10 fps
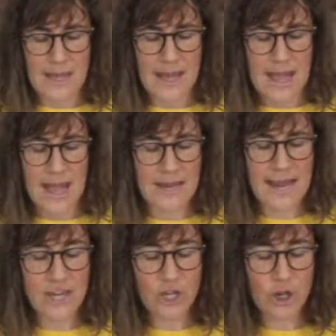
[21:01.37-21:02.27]
And
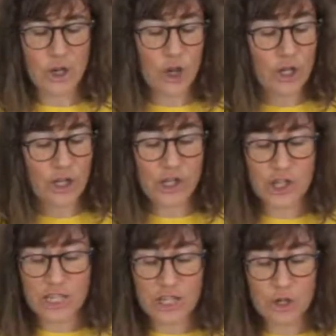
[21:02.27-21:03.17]
again, you could
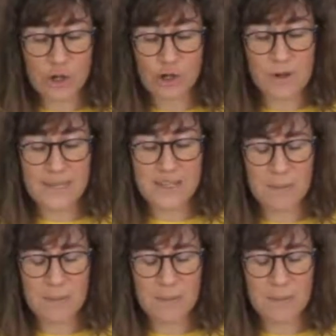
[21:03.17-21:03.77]
just do strips of